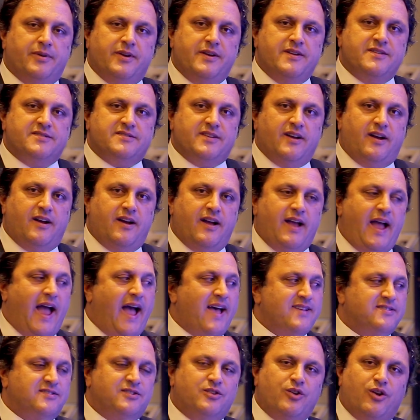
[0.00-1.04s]
Please
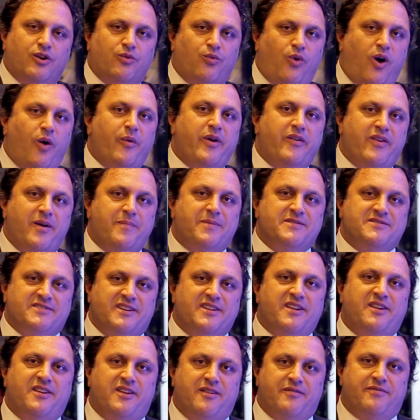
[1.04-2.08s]
ask your Huawei
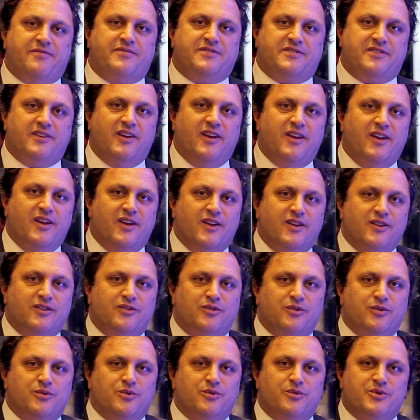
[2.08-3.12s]
representatives
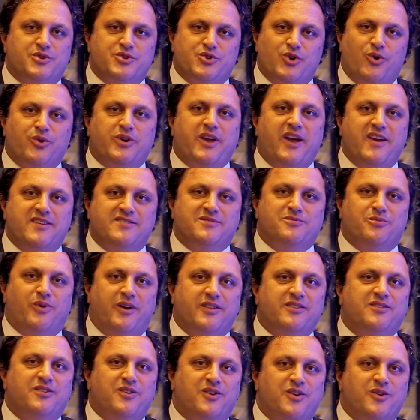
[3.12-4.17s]
to showcase
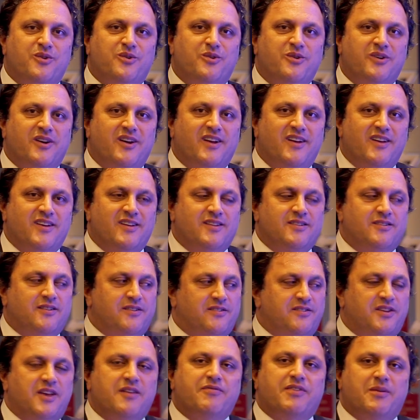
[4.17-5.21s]
one to you to
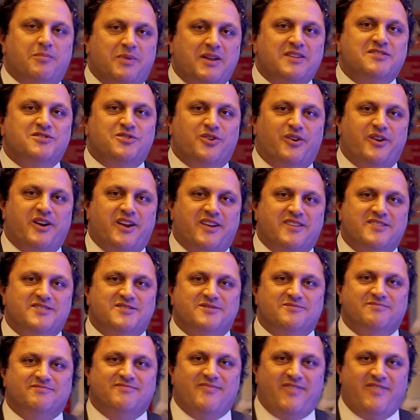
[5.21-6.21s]
see if it meets your needs.